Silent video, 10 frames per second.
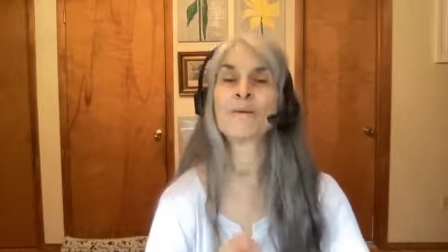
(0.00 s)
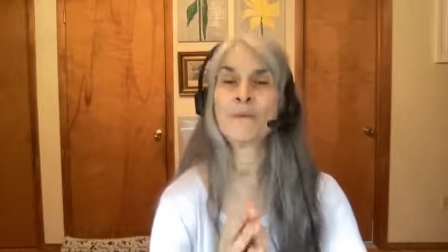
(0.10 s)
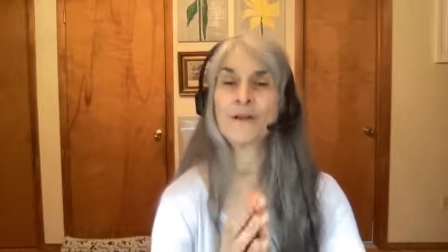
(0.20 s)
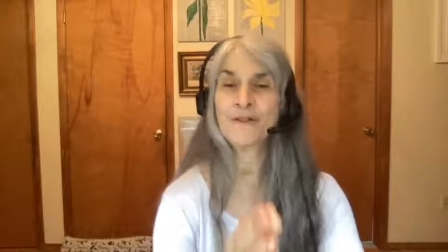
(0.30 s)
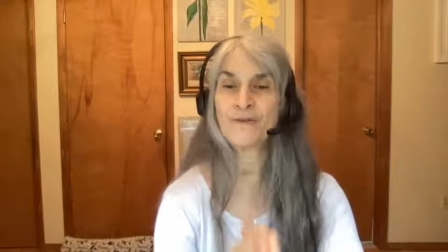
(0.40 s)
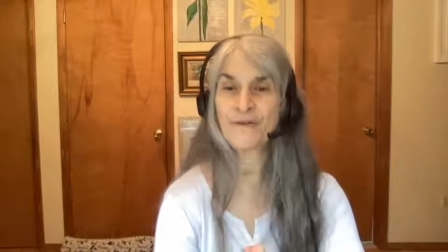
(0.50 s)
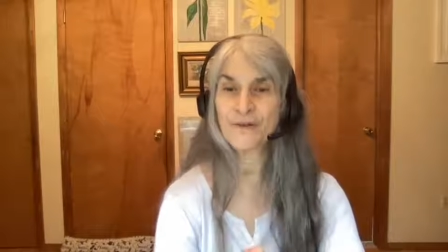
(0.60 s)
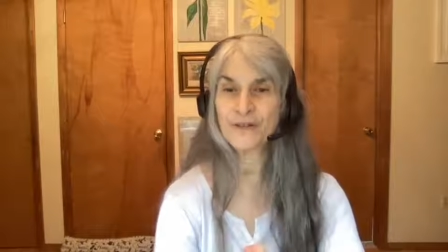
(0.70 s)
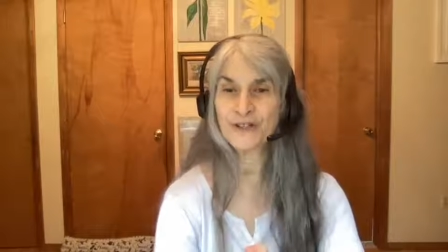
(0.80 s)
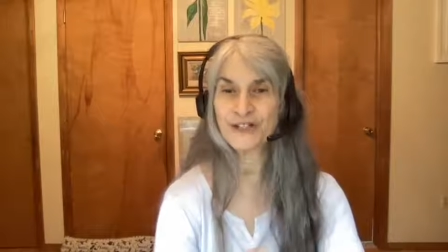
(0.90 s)
But the
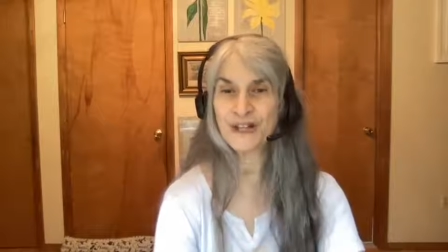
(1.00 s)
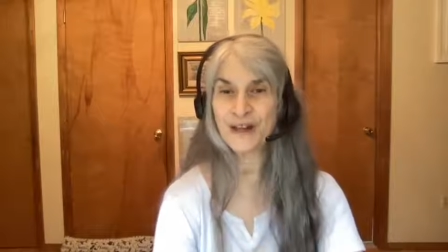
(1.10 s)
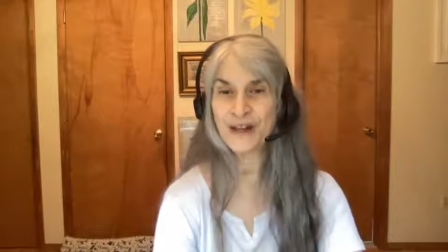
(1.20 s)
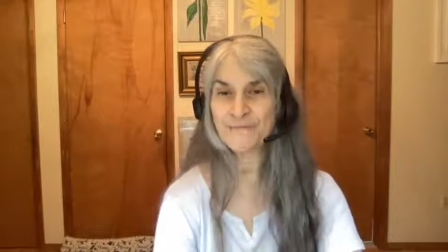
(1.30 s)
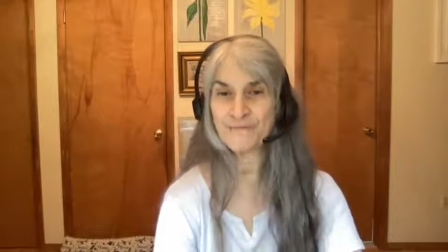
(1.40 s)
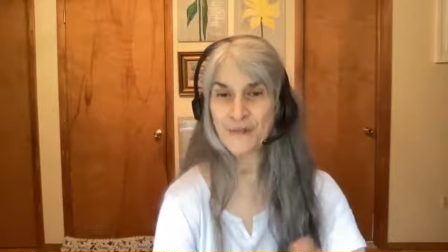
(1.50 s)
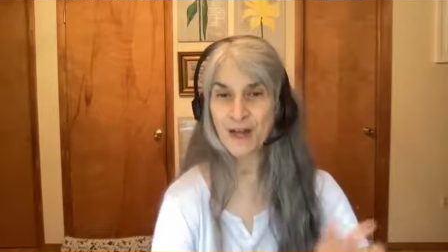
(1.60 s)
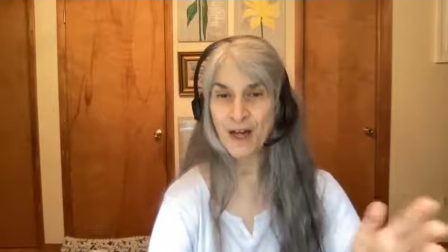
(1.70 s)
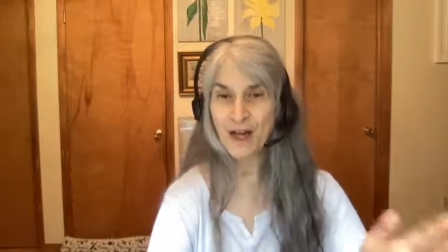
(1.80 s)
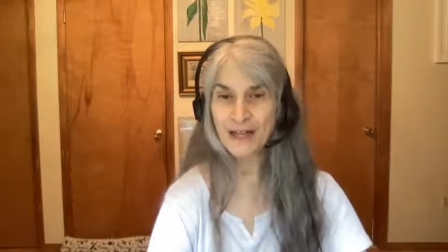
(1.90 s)
first time
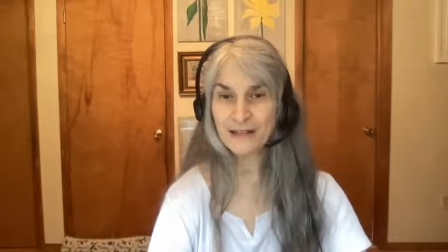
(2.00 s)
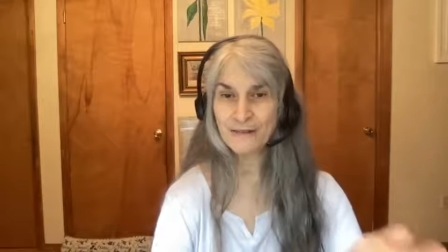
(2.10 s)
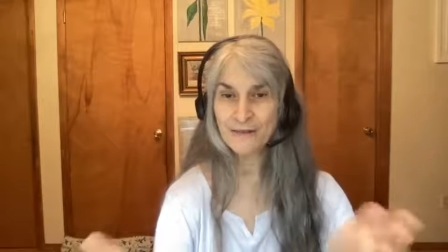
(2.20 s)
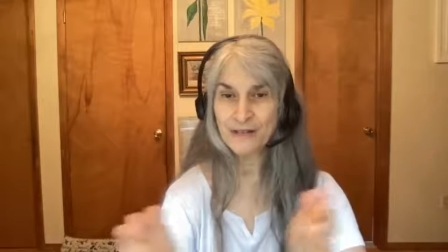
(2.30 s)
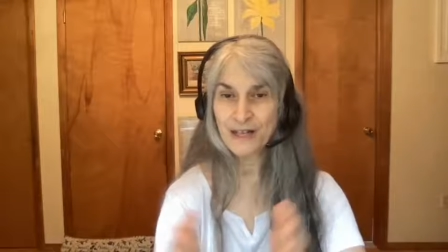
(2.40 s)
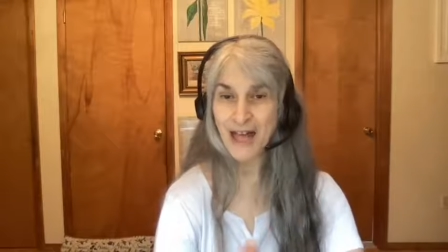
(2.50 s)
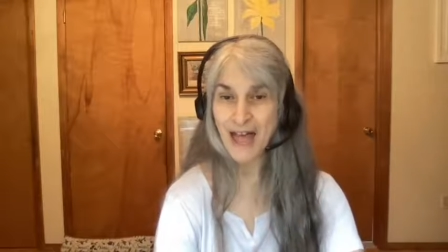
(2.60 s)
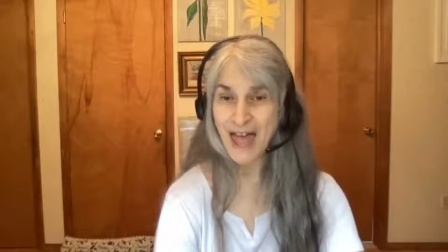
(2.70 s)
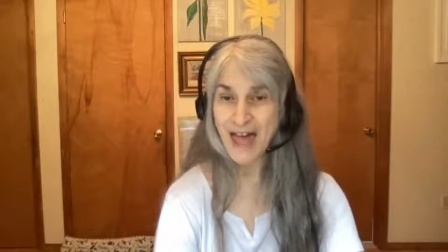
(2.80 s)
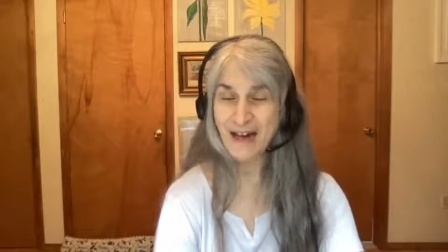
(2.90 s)
I learned
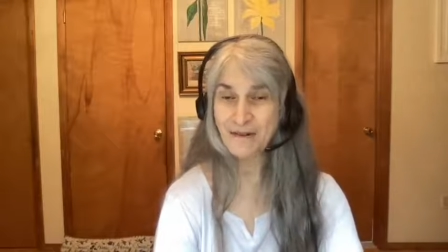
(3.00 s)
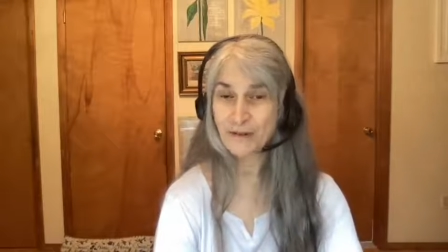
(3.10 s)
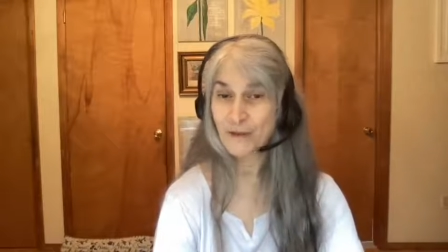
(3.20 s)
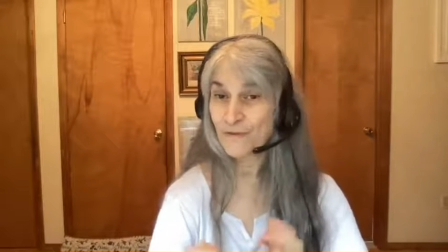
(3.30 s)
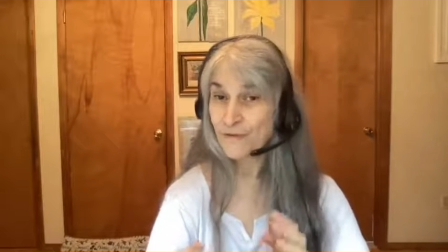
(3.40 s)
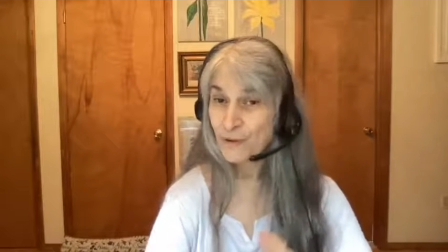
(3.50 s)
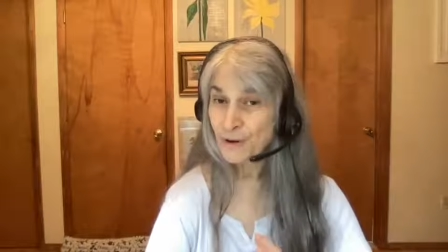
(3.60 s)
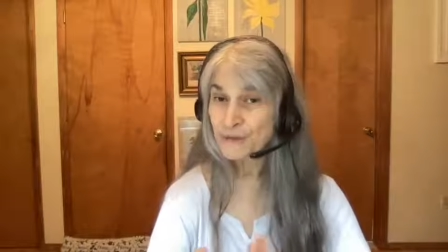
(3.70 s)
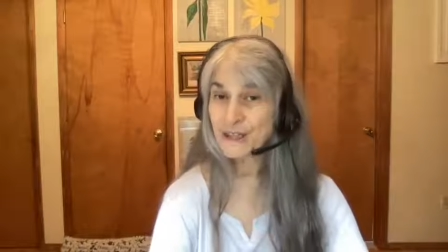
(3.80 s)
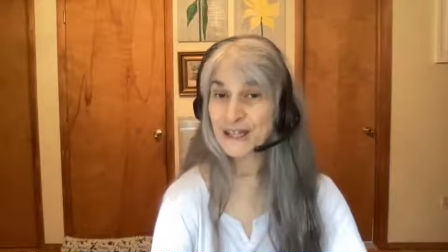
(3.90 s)
how to
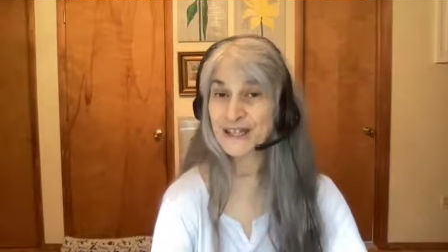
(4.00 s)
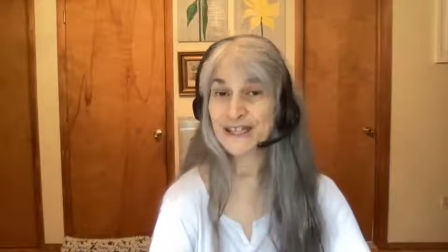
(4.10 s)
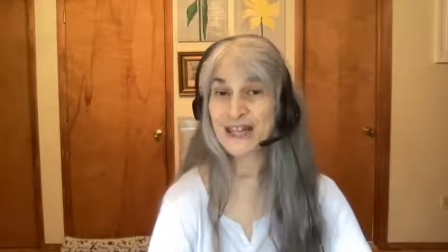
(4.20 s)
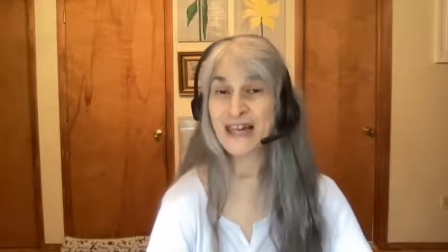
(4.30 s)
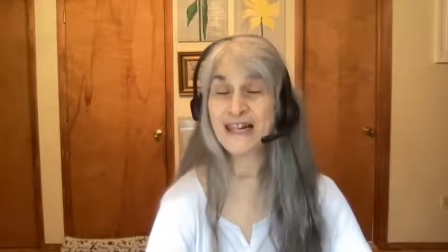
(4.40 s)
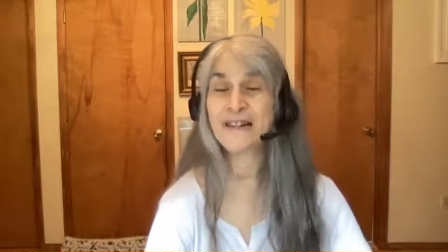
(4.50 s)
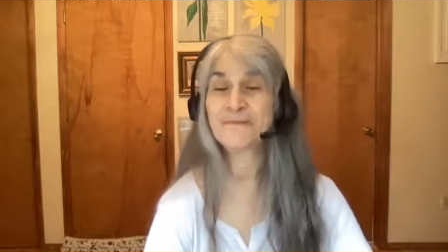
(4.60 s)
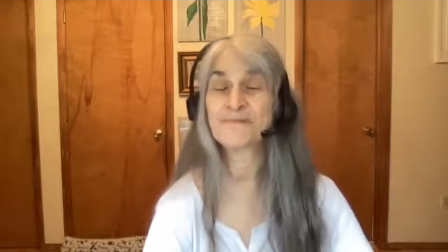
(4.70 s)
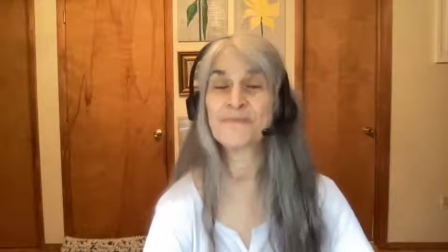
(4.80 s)
formally set it